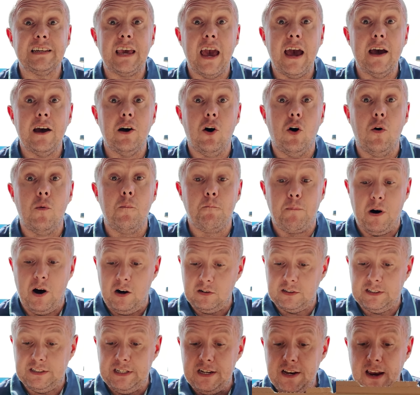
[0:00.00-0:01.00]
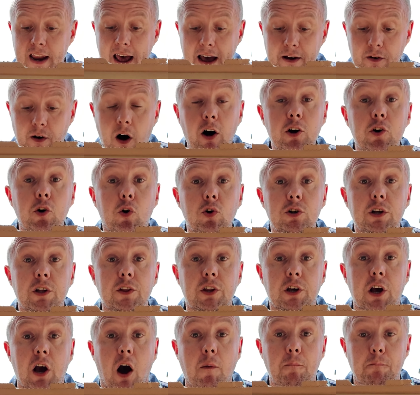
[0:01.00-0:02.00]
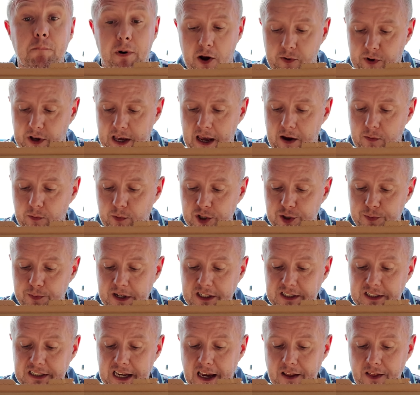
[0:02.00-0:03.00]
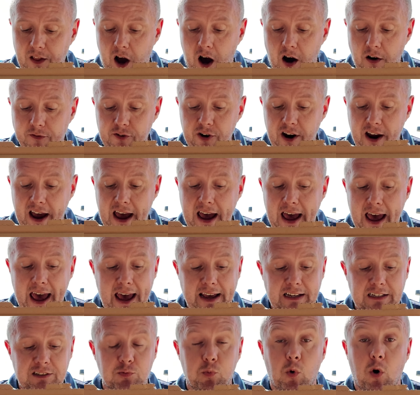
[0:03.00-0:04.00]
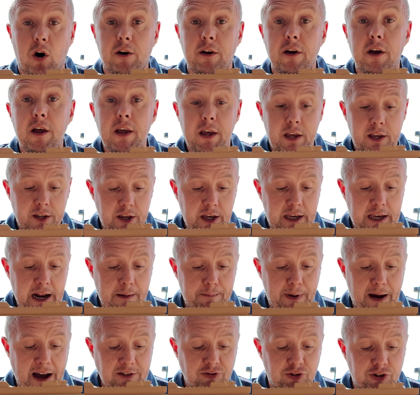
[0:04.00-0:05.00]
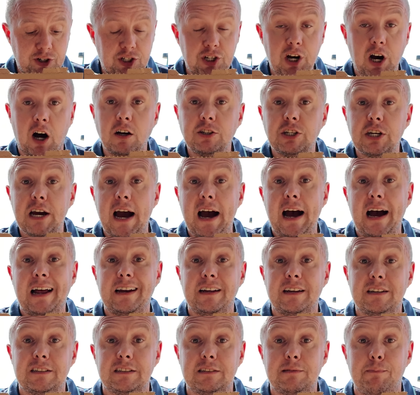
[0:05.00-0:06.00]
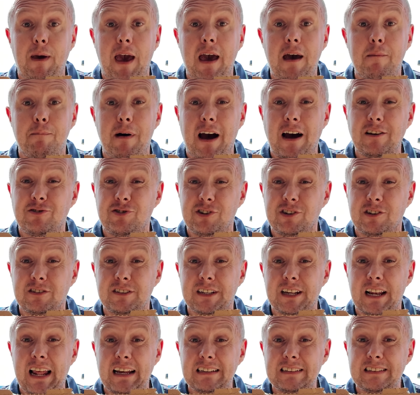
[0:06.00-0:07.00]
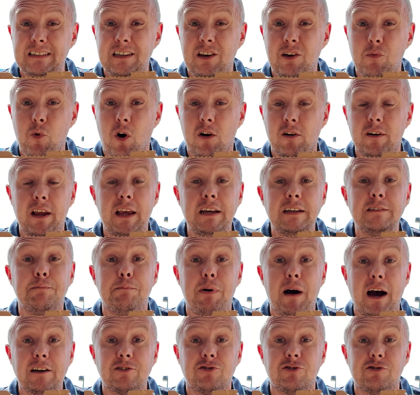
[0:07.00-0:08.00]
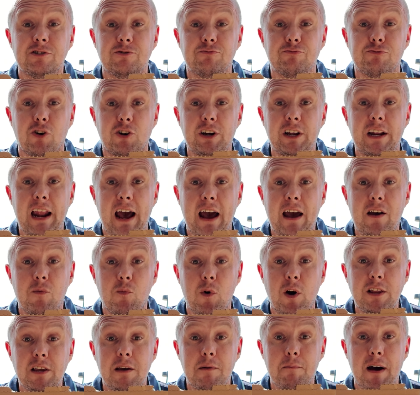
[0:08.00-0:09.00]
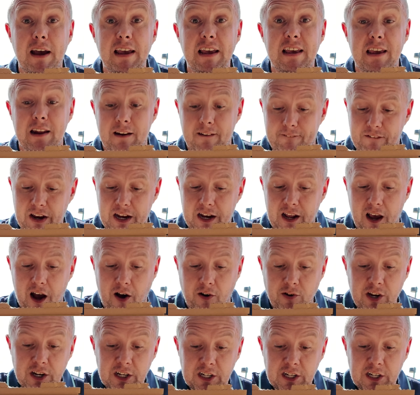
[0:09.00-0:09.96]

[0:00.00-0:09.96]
get unboxing now. I ordered the combo kit, which means you get the HOVERair X1, you get a battery charger and a spare battery, because the last thing you want is batteries running out when you're making a video.